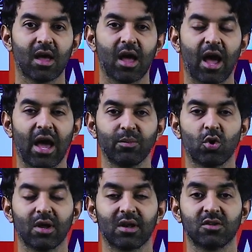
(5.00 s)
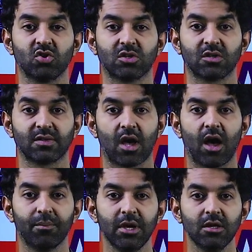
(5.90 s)
I'm your English teacher Zia
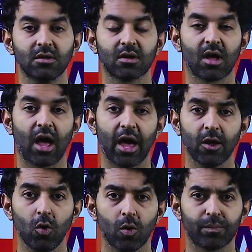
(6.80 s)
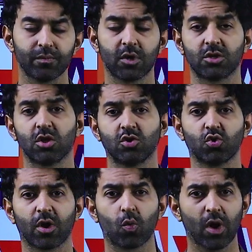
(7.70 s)
Hamid. I hope that you're
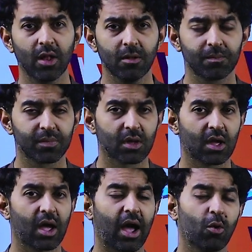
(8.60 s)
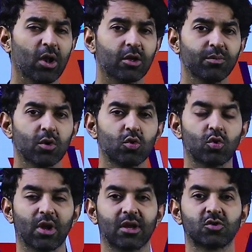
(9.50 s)
doing well. I welcome you to
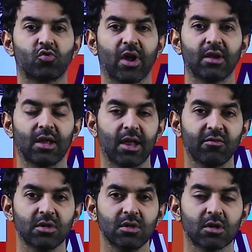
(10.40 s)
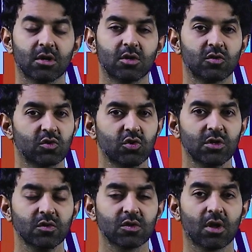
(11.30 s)
English grade 11.
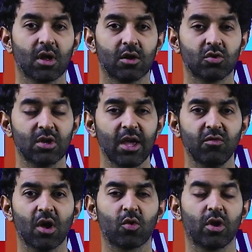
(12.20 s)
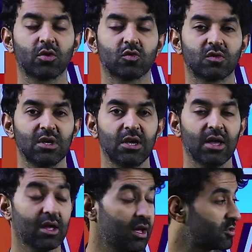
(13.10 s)
Students, today we are going to
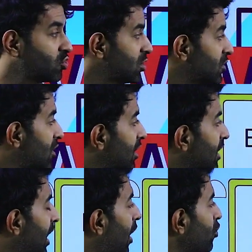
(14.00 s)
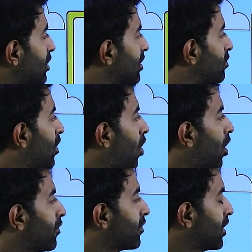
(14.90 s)
see a student's learning outcome
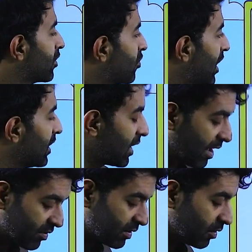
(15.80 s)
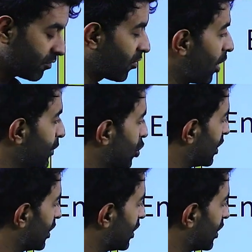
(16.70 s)
of grade 11 from unit